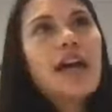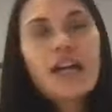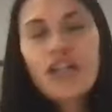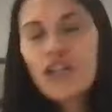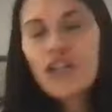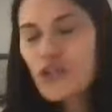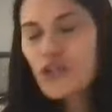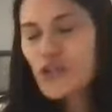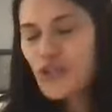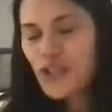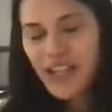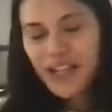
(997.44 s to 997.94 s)

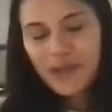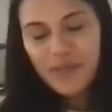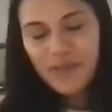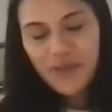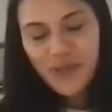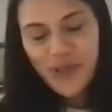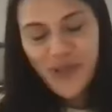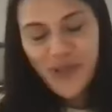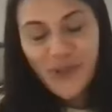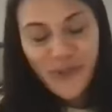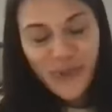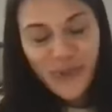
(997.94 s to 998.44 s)
exercise
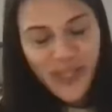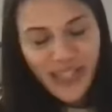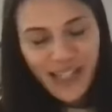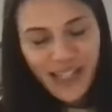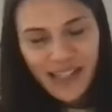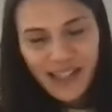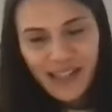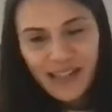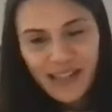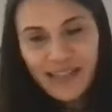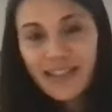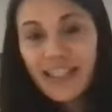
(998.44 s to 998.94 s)
once a
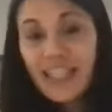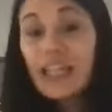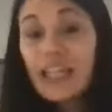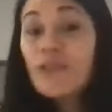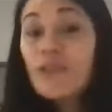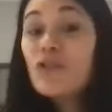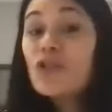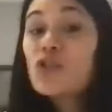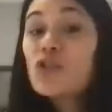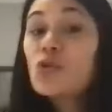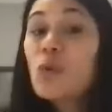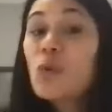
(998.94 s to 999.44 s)
week,
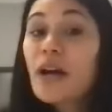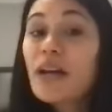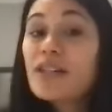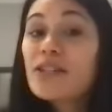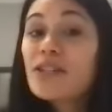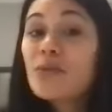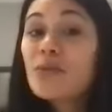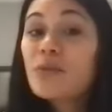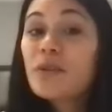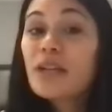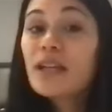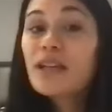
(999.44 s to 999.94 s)
even
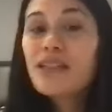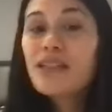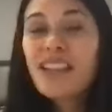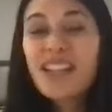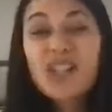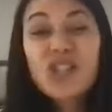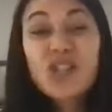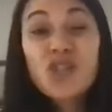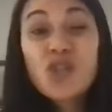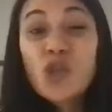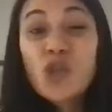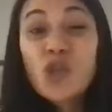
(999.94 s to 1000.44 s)
twice a week,
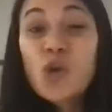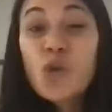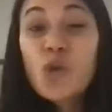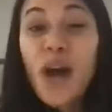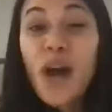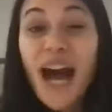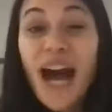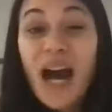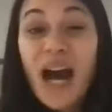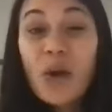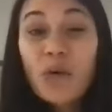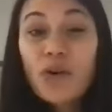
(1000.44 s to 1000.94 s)
that's 2
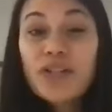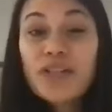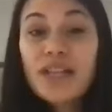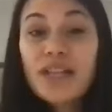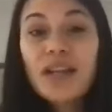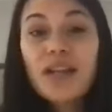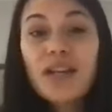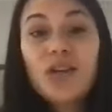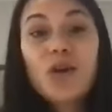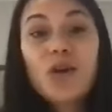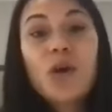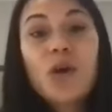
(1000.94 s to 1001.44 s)
hours
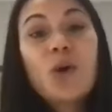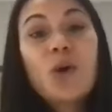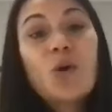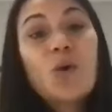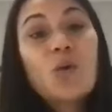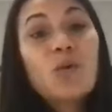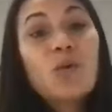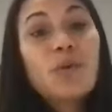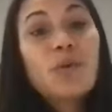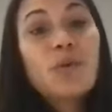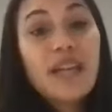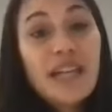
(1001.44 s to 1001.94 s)
out of your
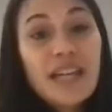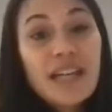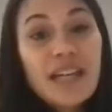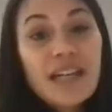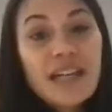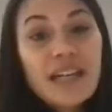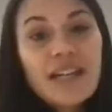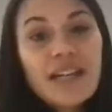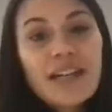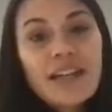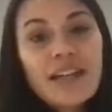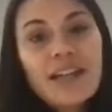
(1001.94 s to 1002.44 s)
whole
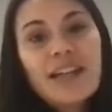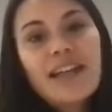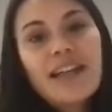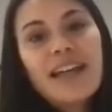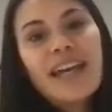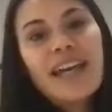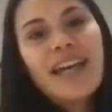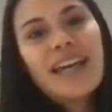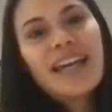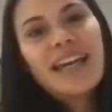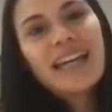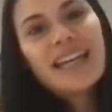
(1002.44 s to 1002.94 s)
week
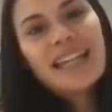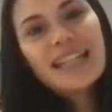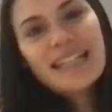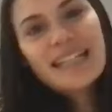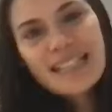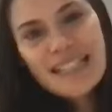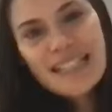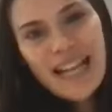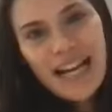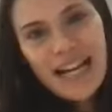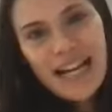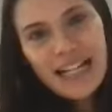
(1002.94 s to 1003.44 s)

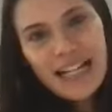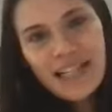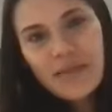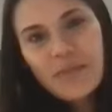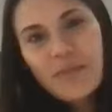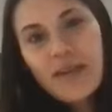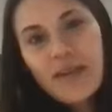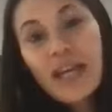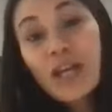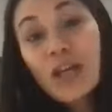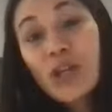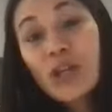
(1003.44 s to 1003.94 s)
is not going to
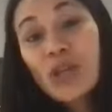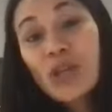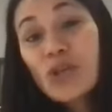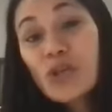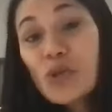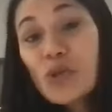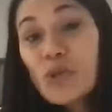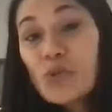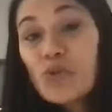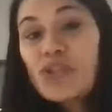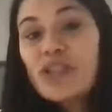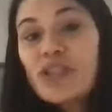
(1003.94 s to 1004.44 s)
make a
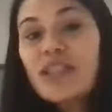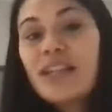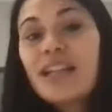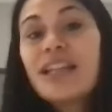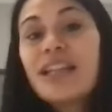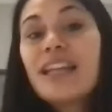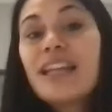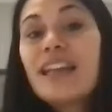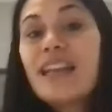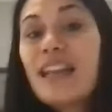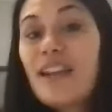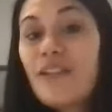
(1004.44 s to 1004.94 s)
huge
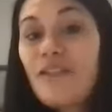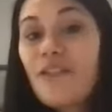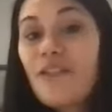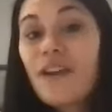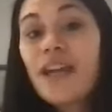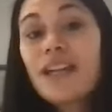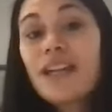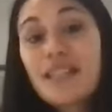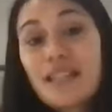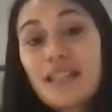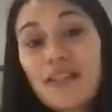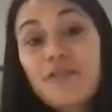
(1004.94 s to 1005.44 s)

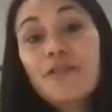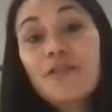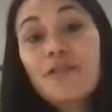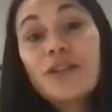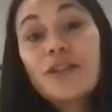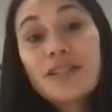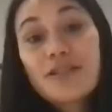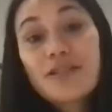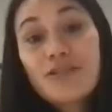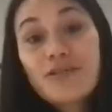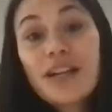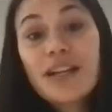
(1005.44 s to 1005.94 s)
significant
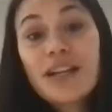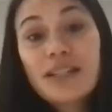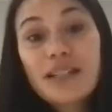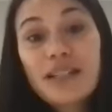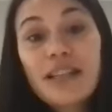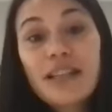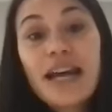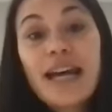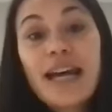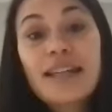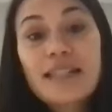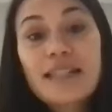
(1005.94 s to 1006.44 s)
difference, right?
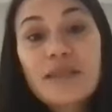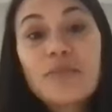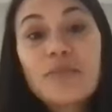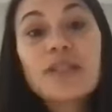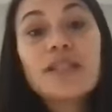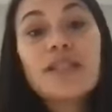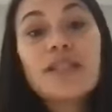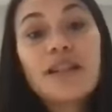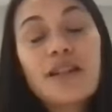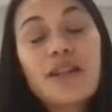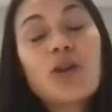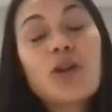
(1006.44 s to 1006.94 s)
It has to
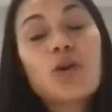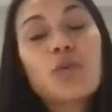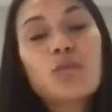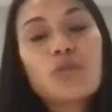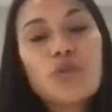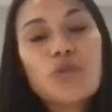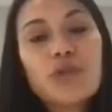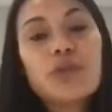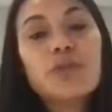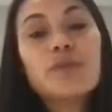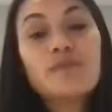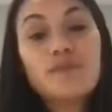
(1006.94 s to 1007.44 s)
be done at
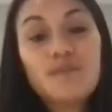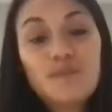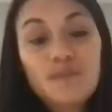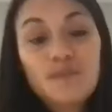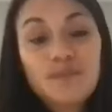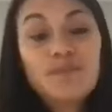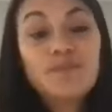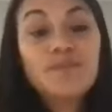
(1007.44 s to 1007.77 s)
home too.